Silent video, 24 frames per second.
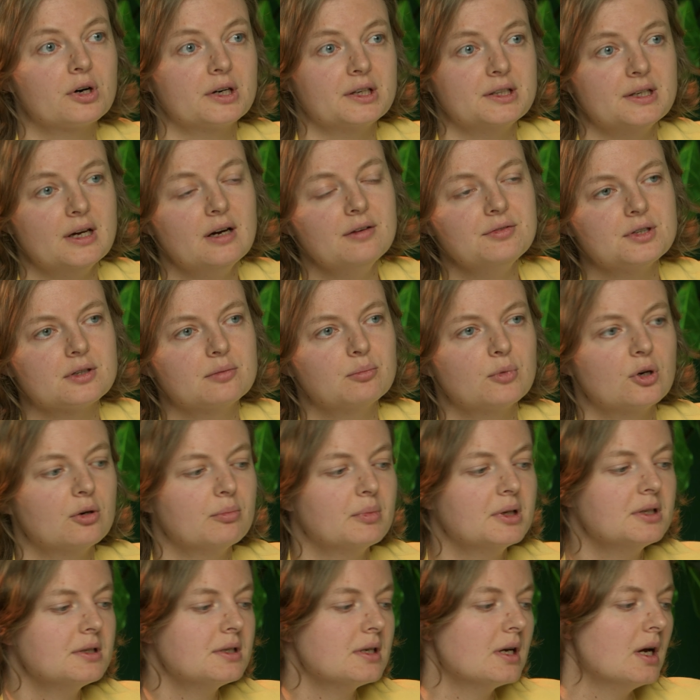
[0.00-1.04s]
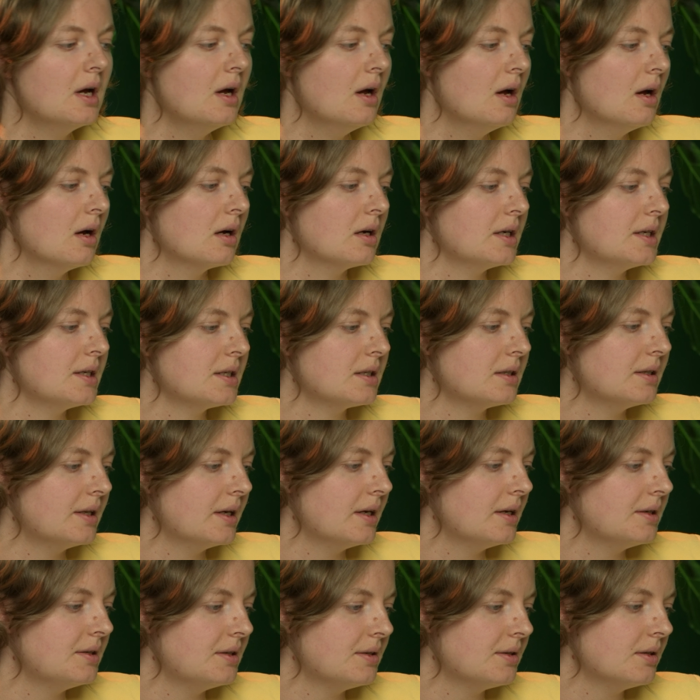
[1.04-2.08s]
and after moment is
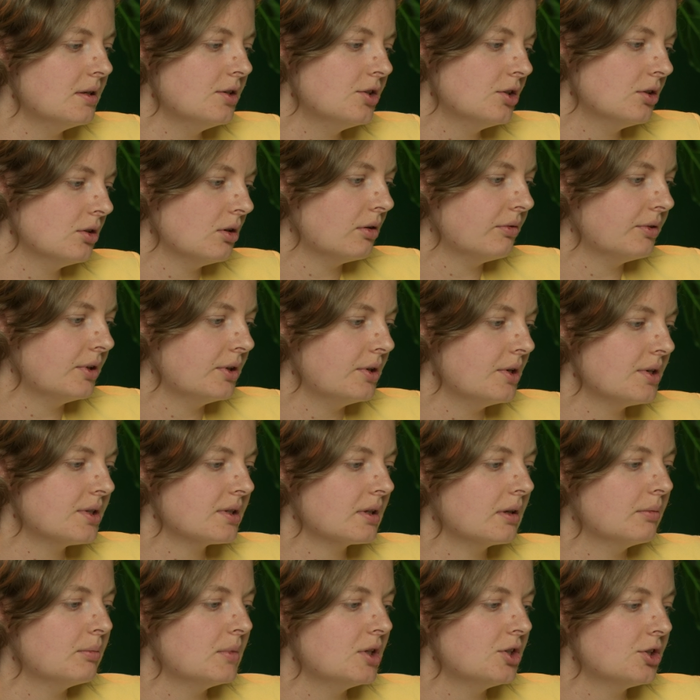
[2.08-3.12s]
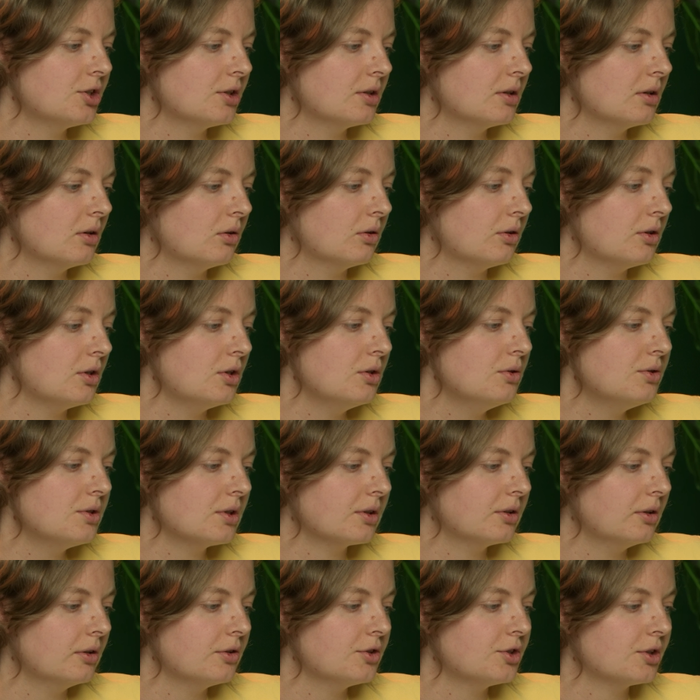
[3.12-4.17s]
the decision of the US Commission on New
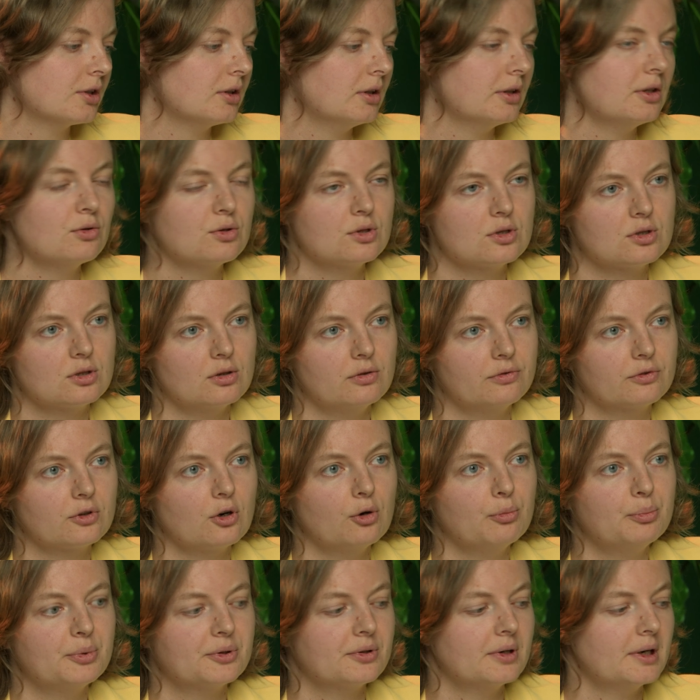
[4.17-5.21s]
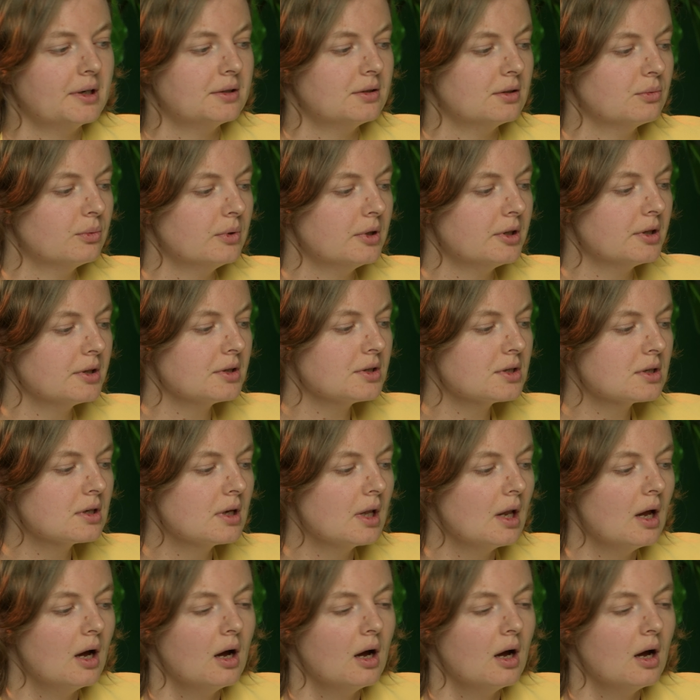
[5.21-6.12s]
Technological Uses of Copyrighted Works